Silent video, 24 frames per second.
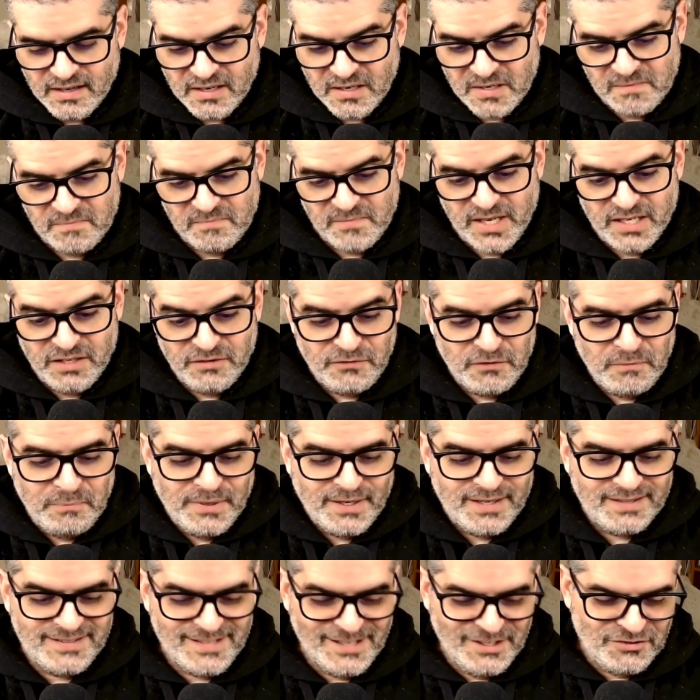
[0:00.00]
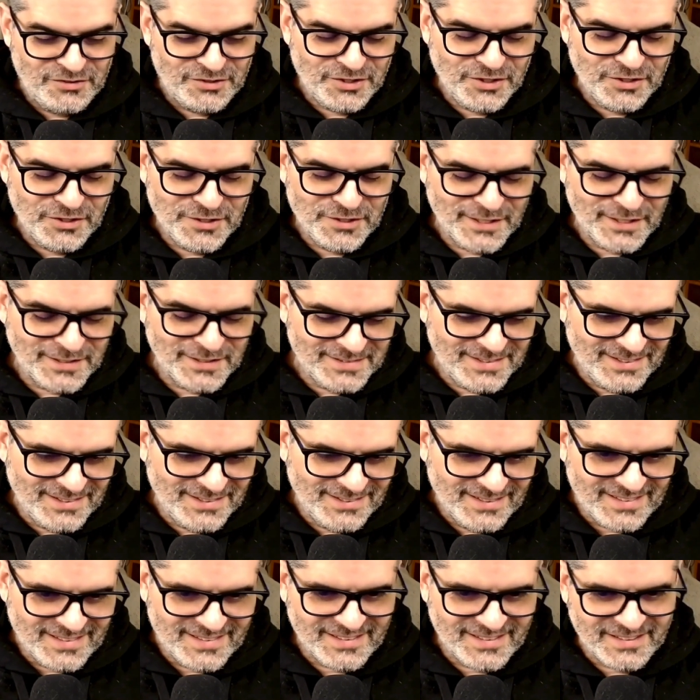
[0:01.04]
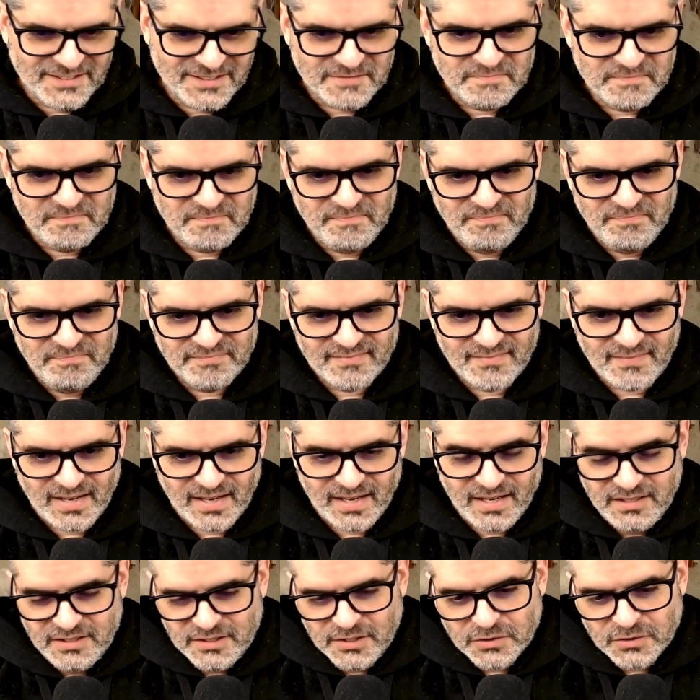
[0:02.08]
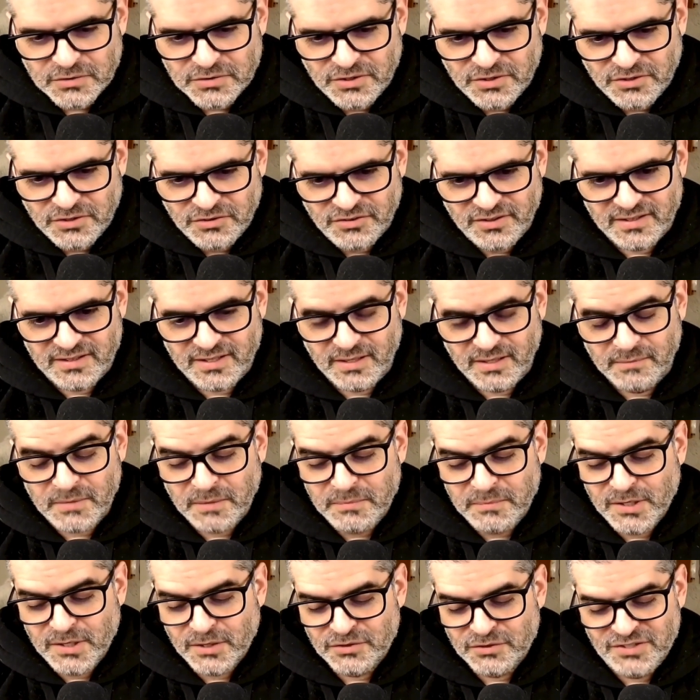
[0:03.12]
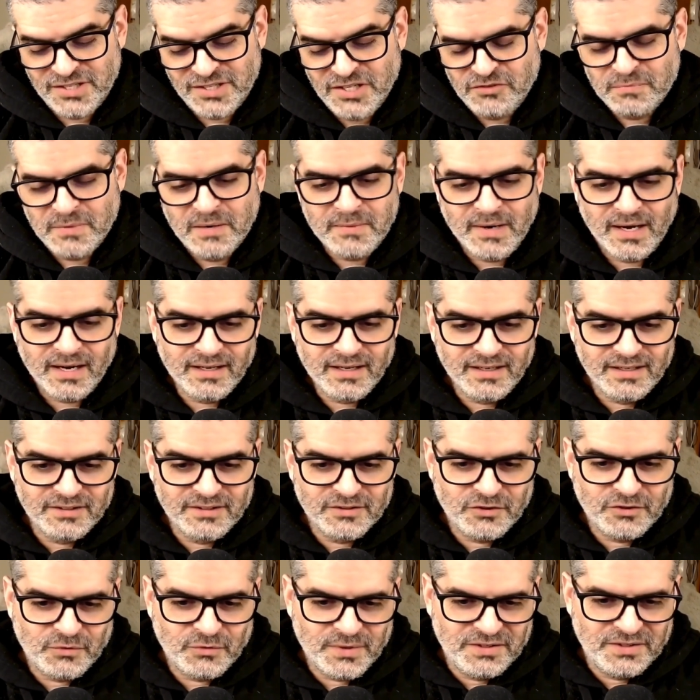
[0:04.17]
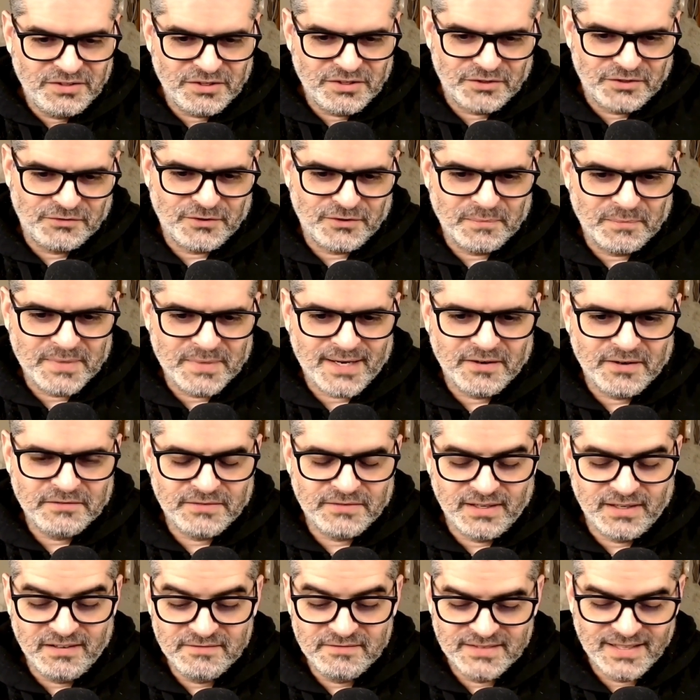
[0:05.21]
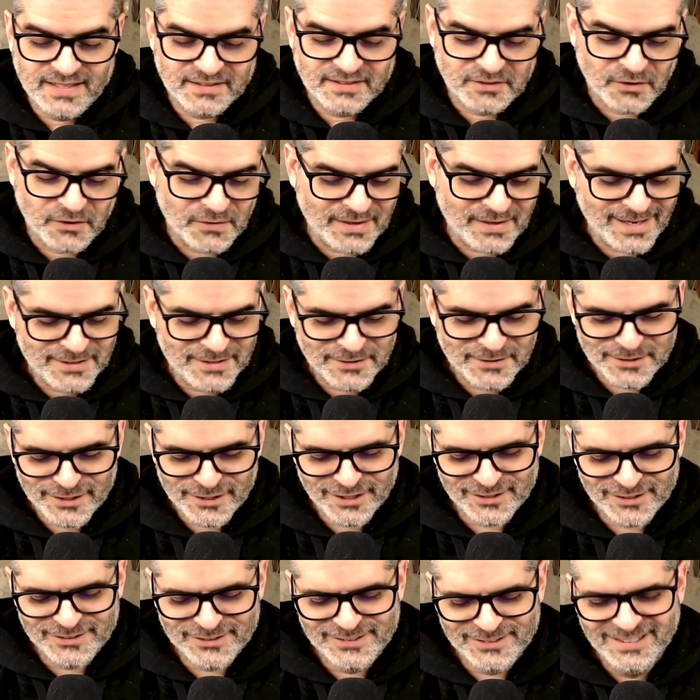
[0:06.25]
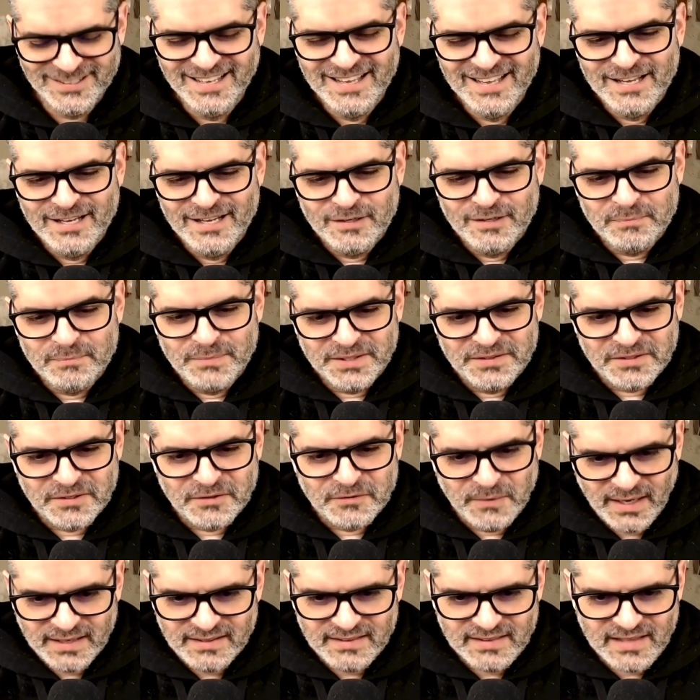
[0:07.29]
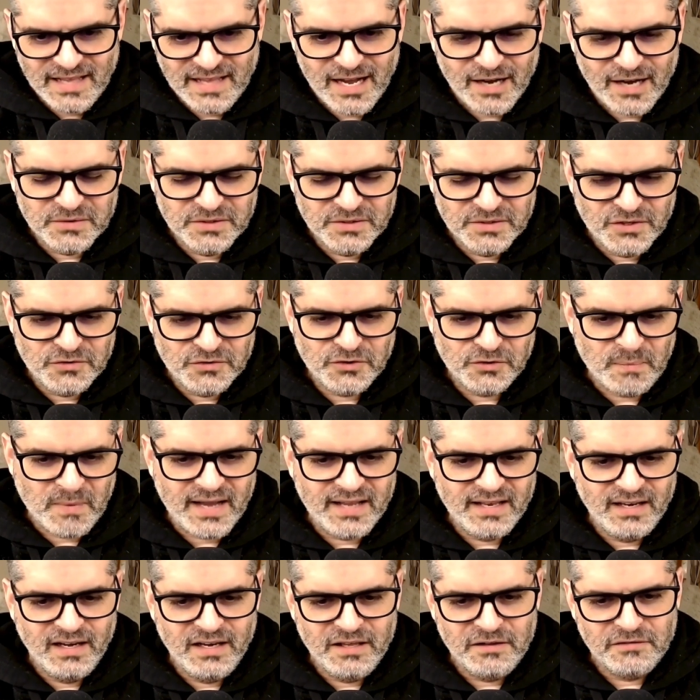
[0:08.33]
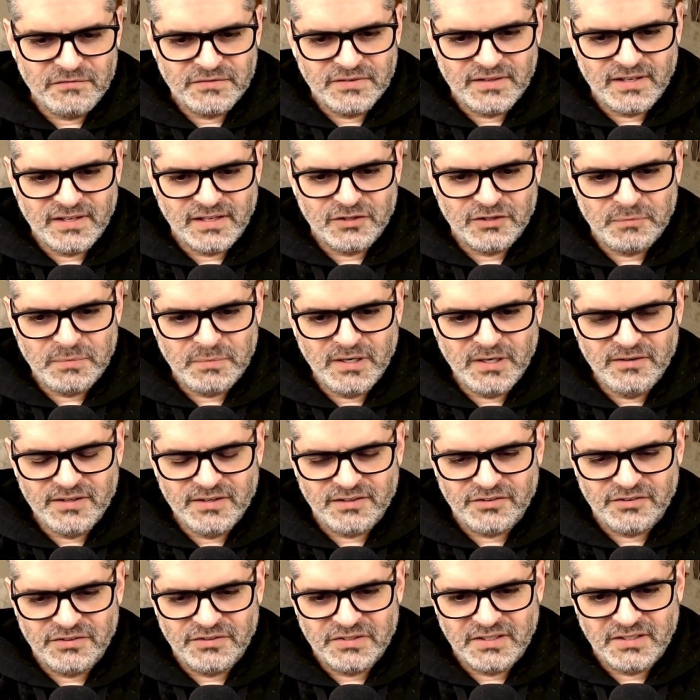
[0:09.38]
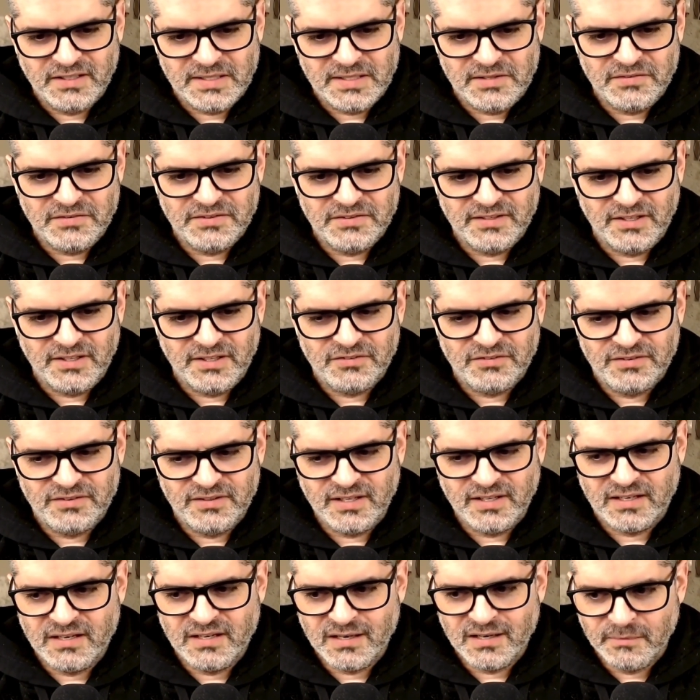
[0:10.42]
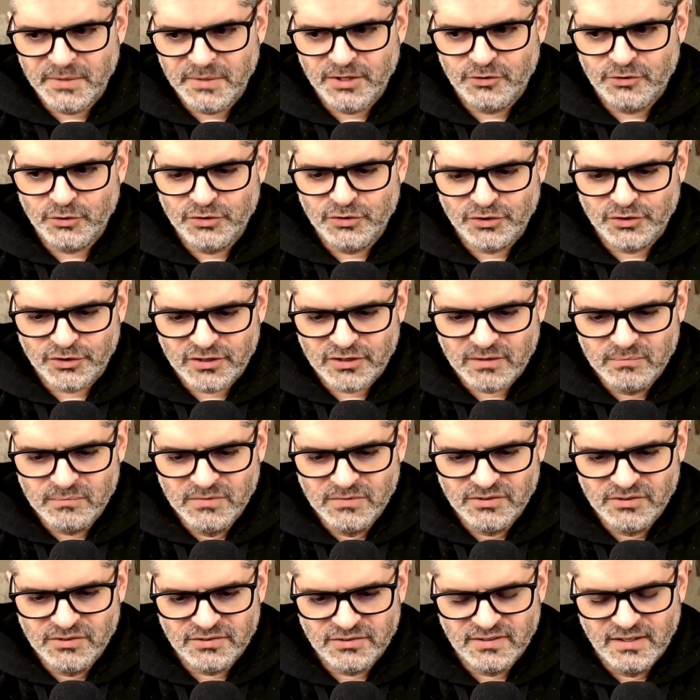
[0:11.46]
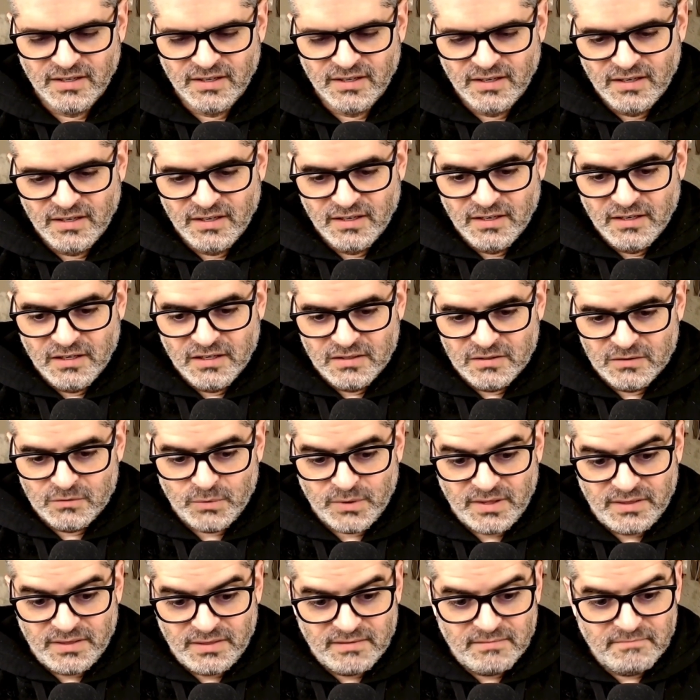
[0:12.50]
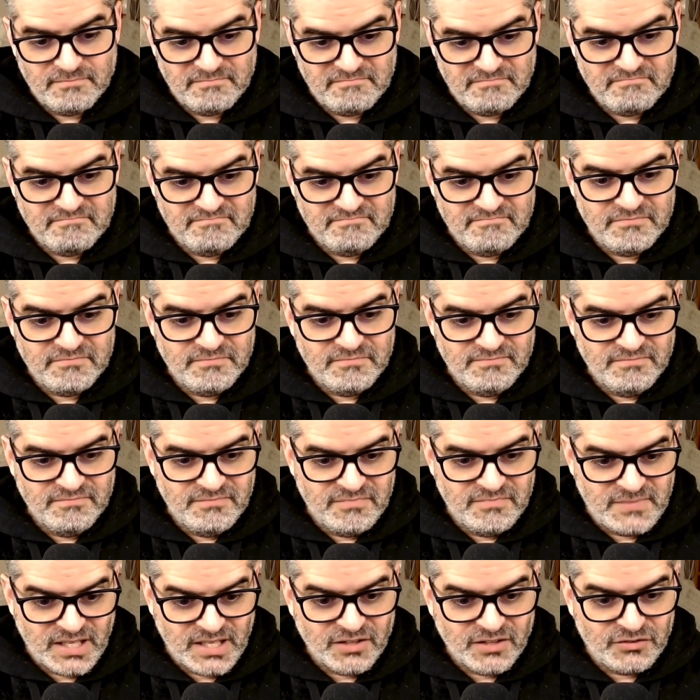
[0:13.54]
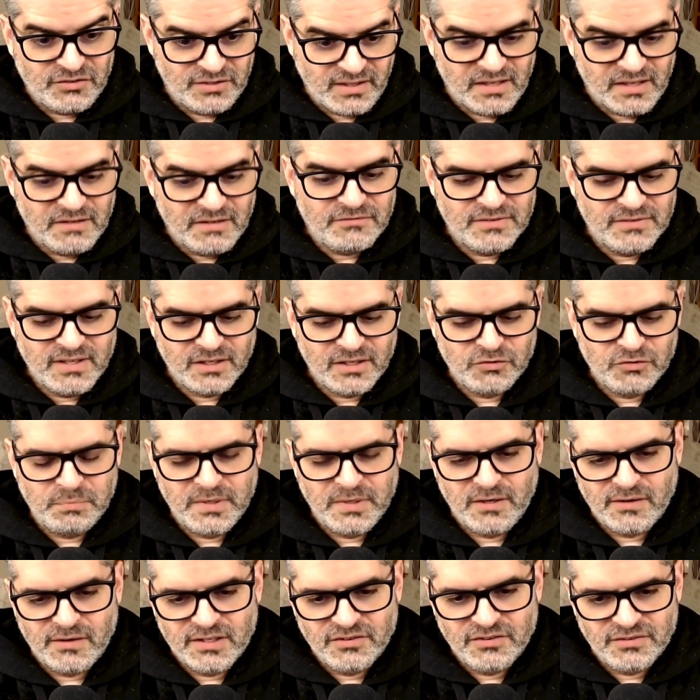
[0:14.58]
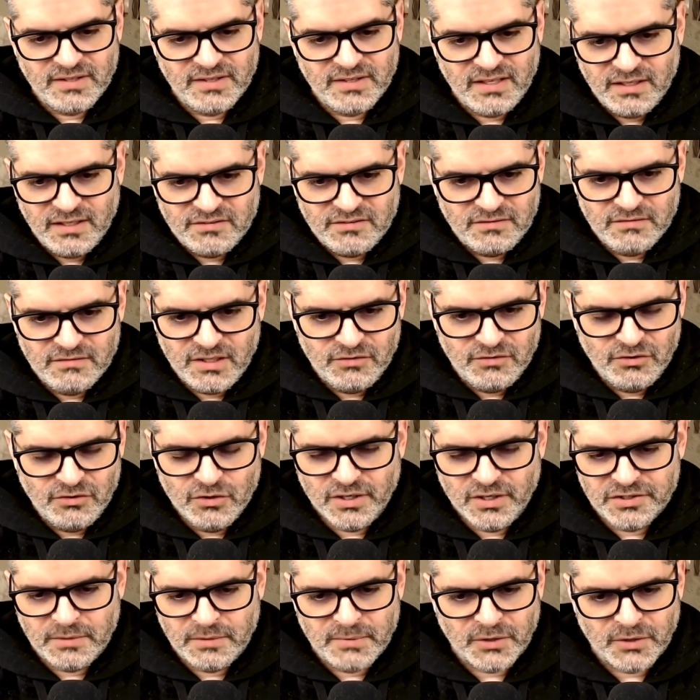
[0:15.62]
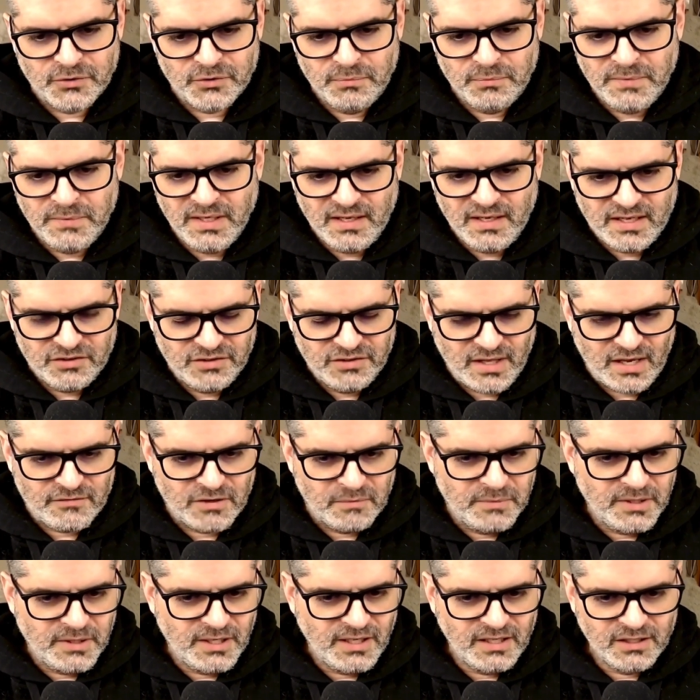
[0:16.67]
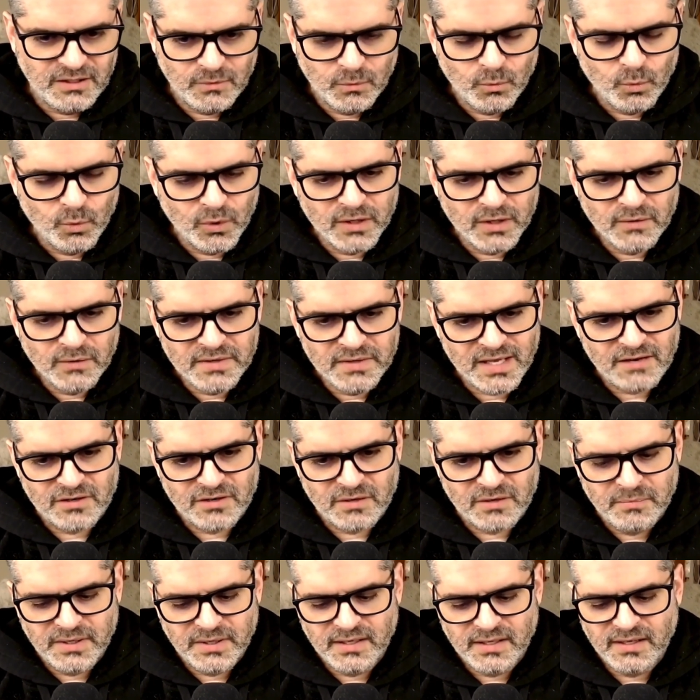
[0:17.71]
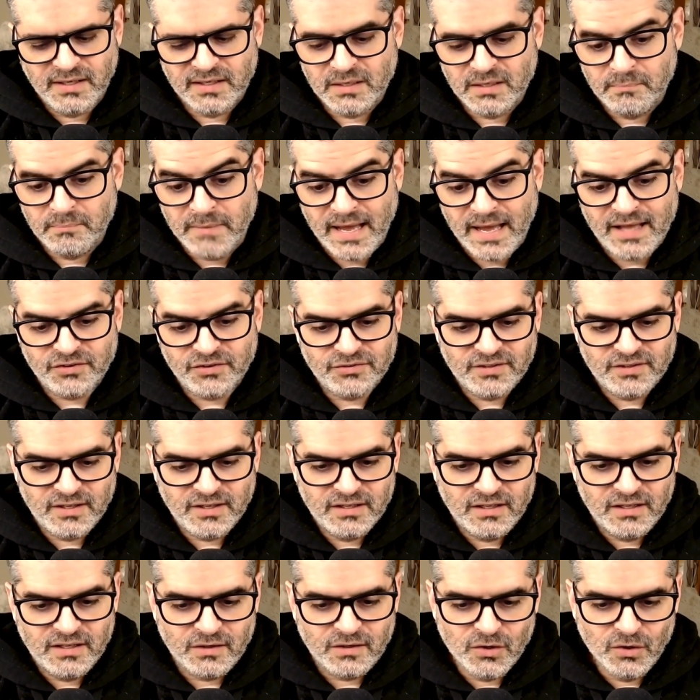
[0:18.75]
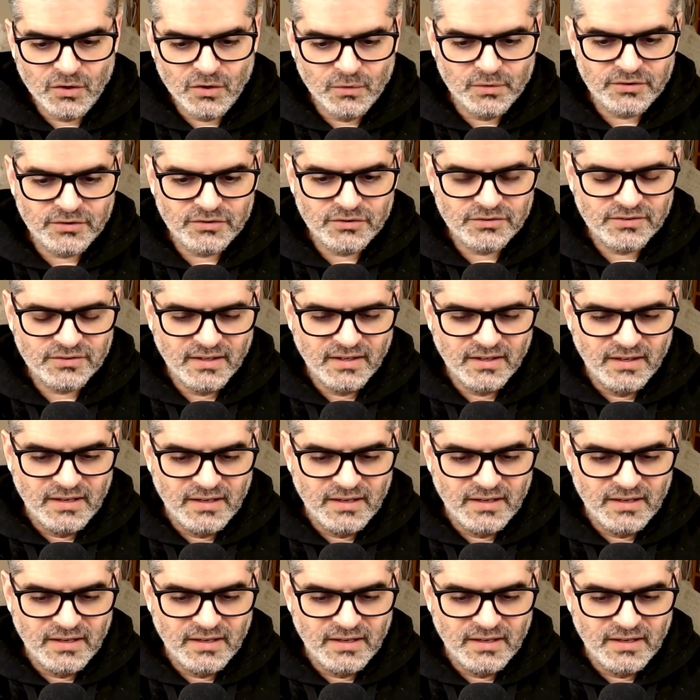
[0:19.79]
Um, and if you pay attention, you notice it. And I noticed it. And maybe I'll change my mind 20 years from now if I live that long. I don't know. But uh, right now, this is my lived experience. It's, it's the coming to terms with this lived experience that it, it's not about me, has never been, will never be, and the best I can do is